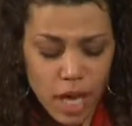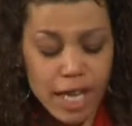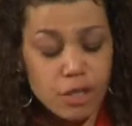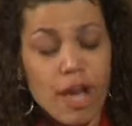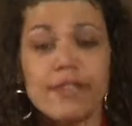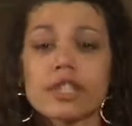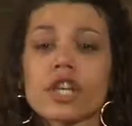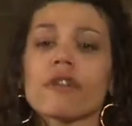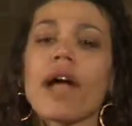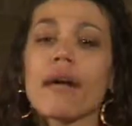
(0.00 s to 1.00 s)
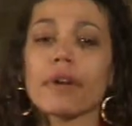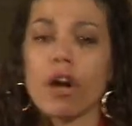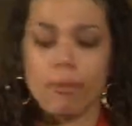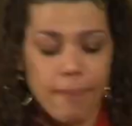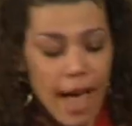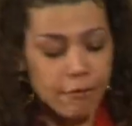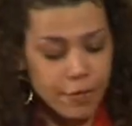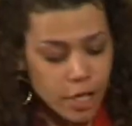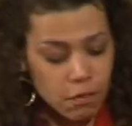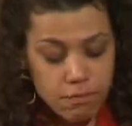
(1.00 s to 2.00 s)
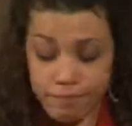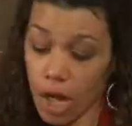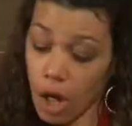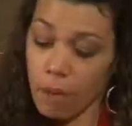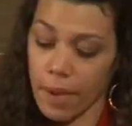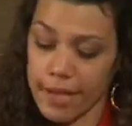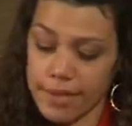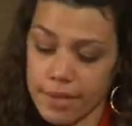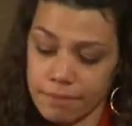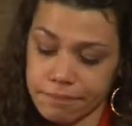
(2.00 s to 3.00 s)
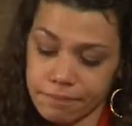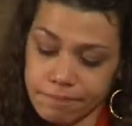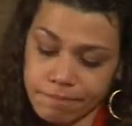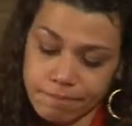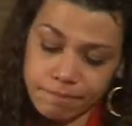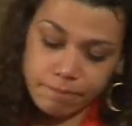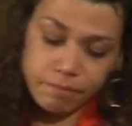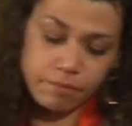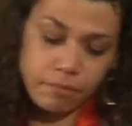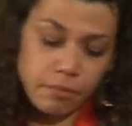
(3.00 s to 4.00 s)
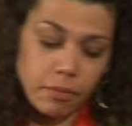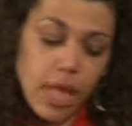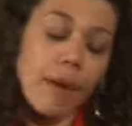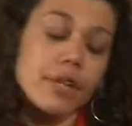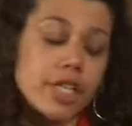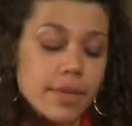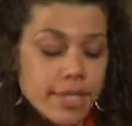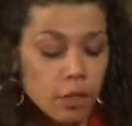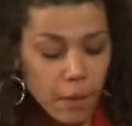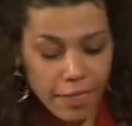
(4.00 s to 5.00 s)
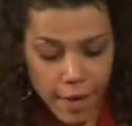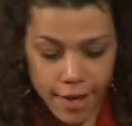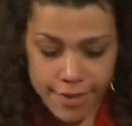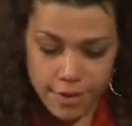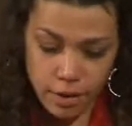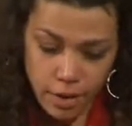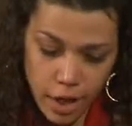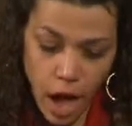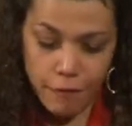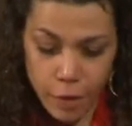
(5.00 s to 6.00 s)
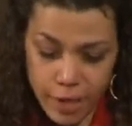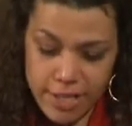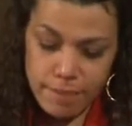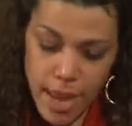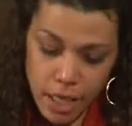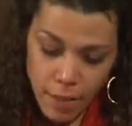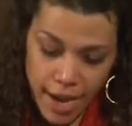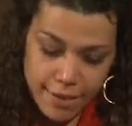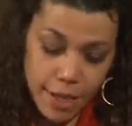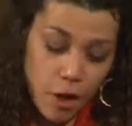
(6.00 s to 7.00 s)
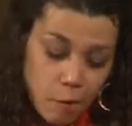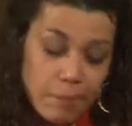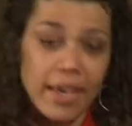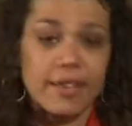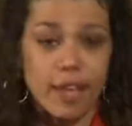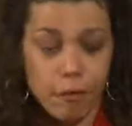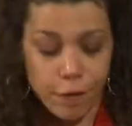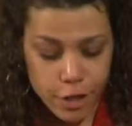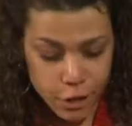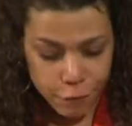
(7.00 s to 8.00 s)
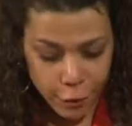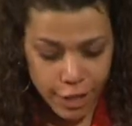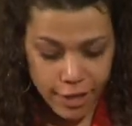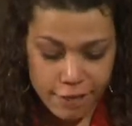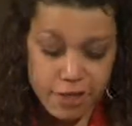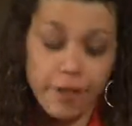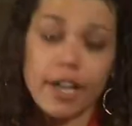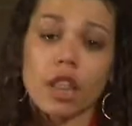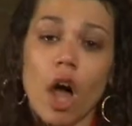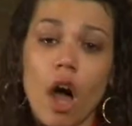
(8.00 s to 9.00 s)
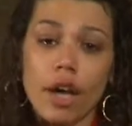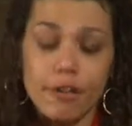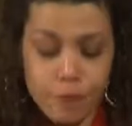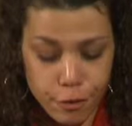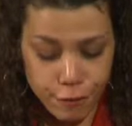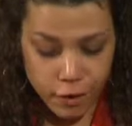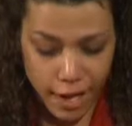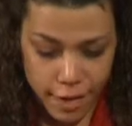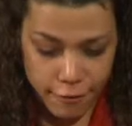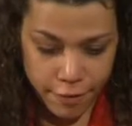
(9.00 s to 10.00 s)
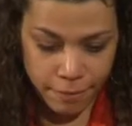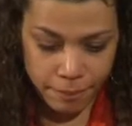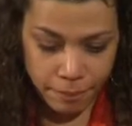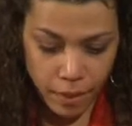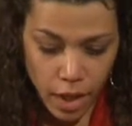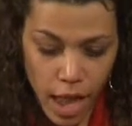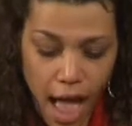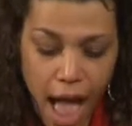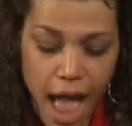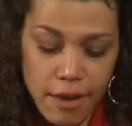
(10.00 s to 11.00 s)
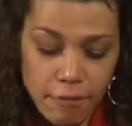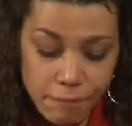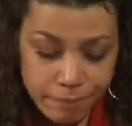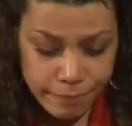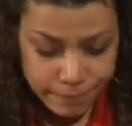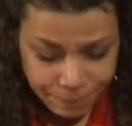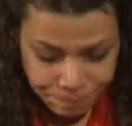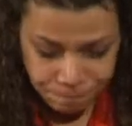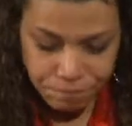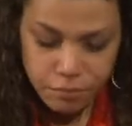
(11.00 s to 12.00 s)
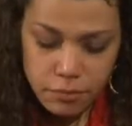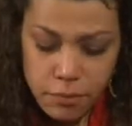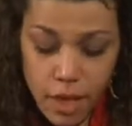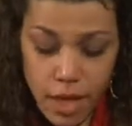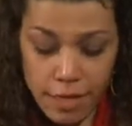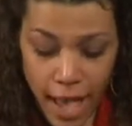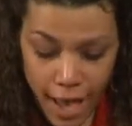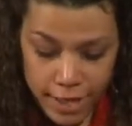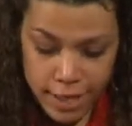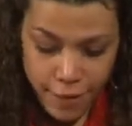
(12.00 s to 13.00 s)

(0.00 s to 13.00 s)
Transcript: He trusted you and would go to bat for you, always. I wish he was still with us. Of course, in many ways, I know I'm being selfish, for he lived a very long and fruitful life. And that